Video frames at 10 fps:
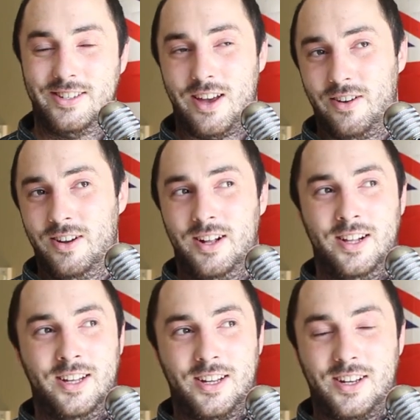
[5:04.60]
So
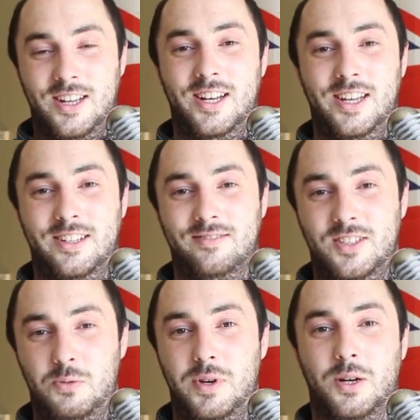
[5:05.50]
clearly
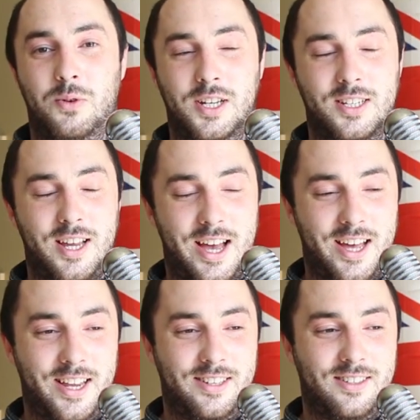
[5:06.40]
these bigwigs
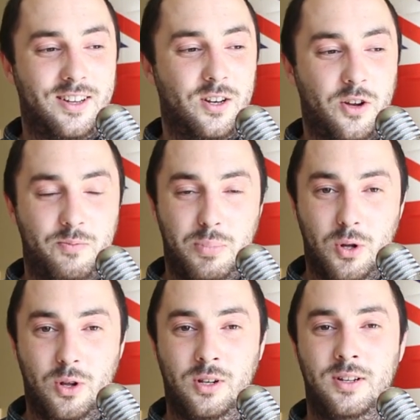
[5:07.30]
had a lot of
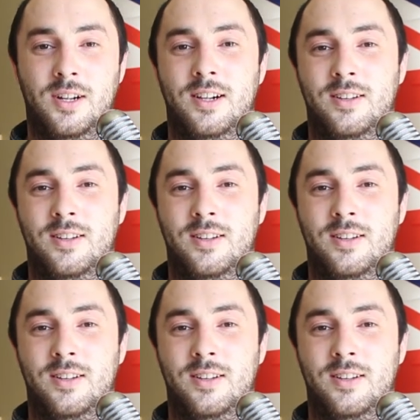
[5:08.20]
pull,